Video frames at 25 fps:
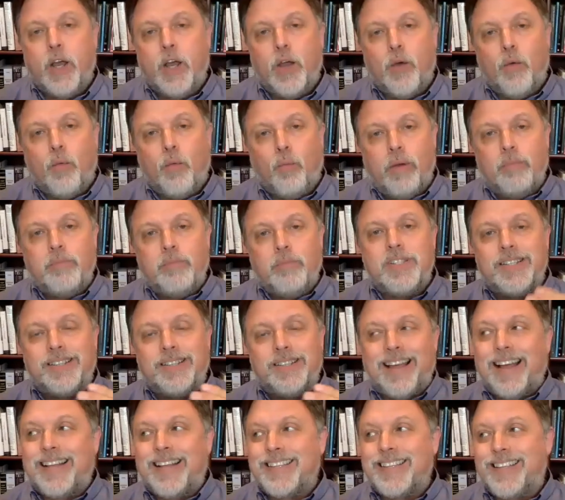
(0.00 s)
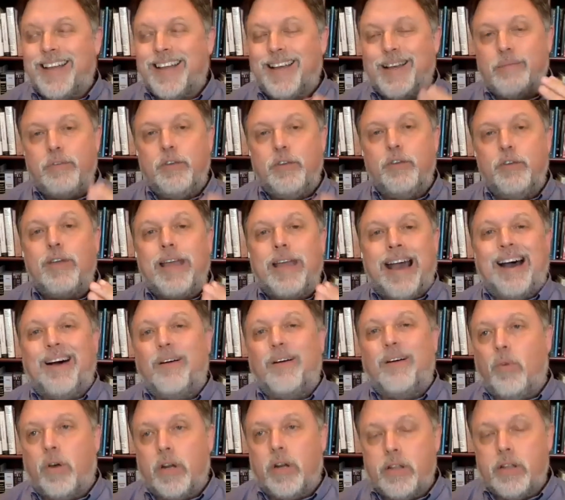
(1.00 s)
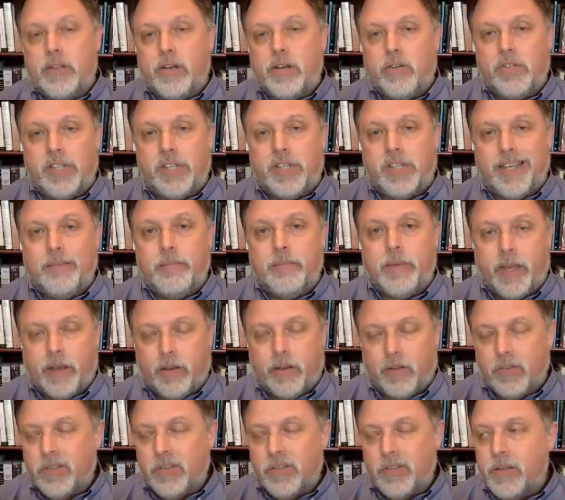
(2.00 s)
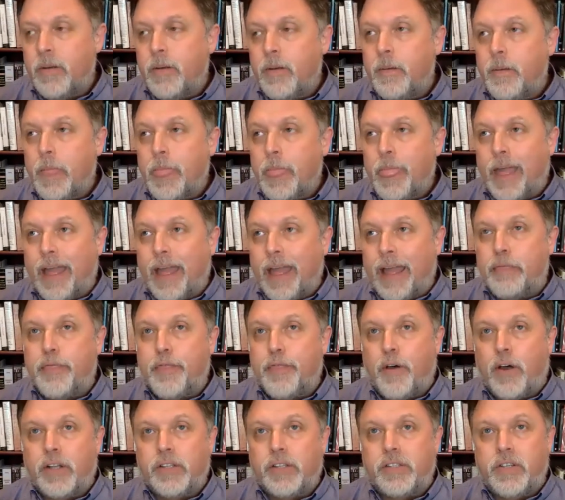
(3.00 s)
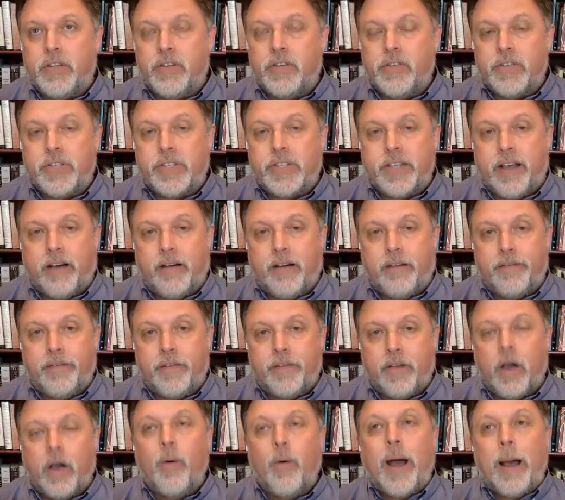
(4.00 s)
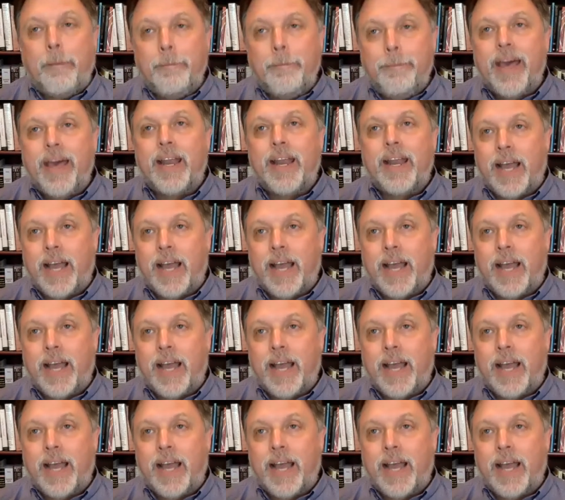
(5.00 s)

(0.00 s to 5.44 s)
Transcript: When was the last time you got one of those emails and thought to yourself, oh, I bet I